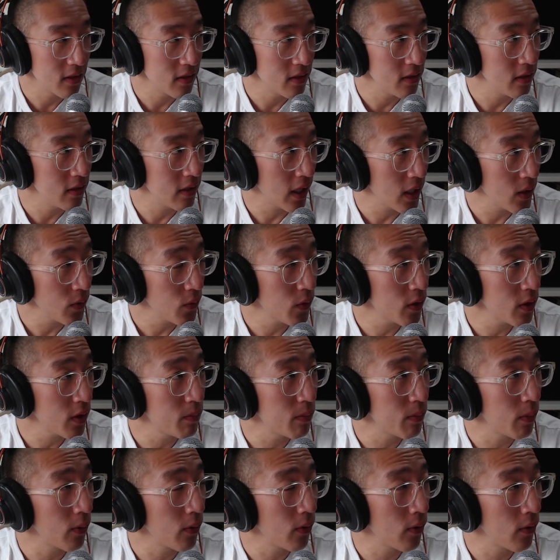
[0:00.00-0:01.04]
They were
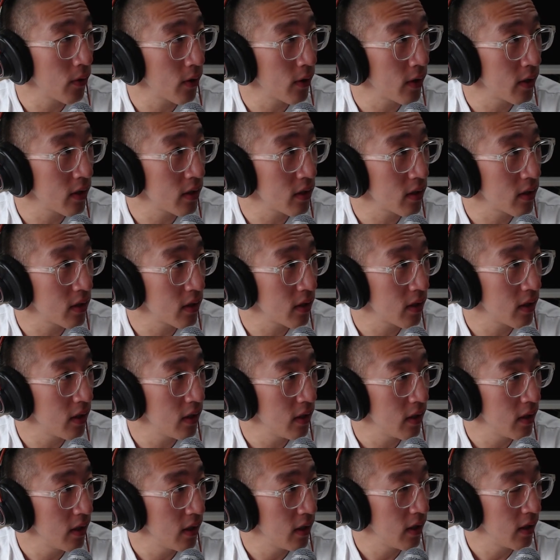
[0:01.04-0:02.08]
born
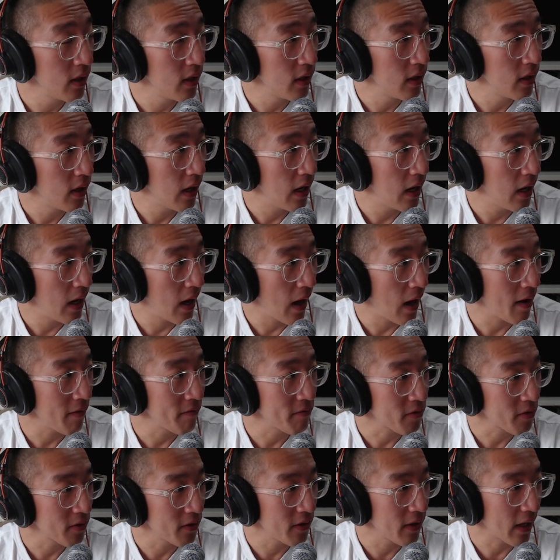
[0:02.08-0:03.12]

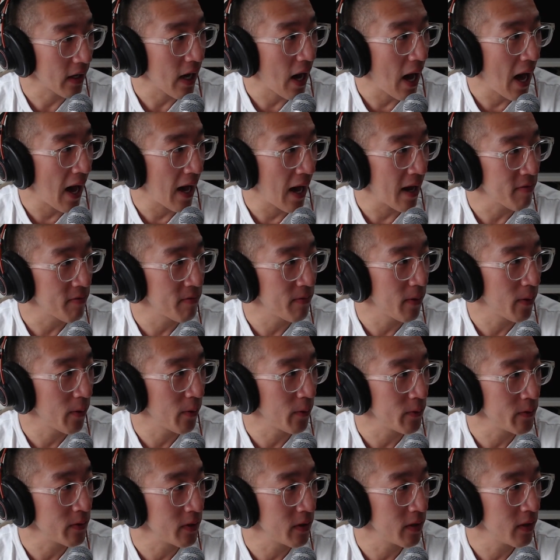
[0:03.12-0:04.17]
after like
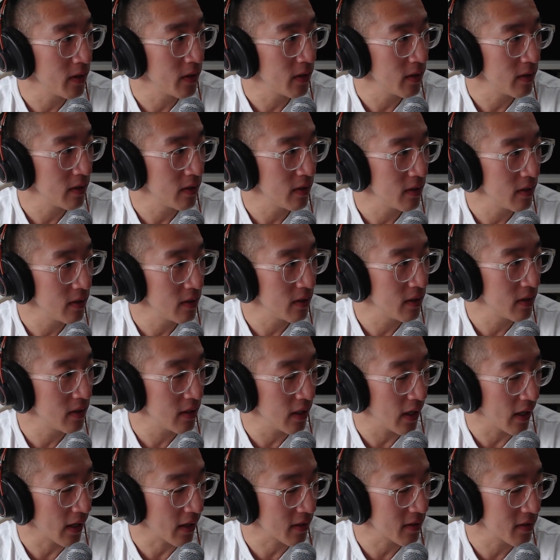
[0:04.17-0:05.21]
iPhone
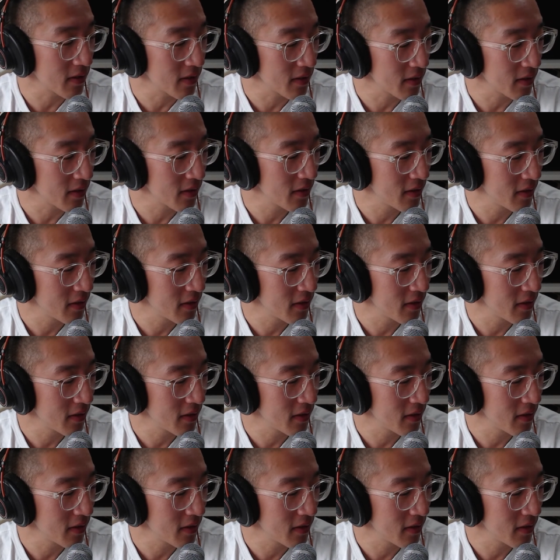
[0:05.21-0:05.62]
6.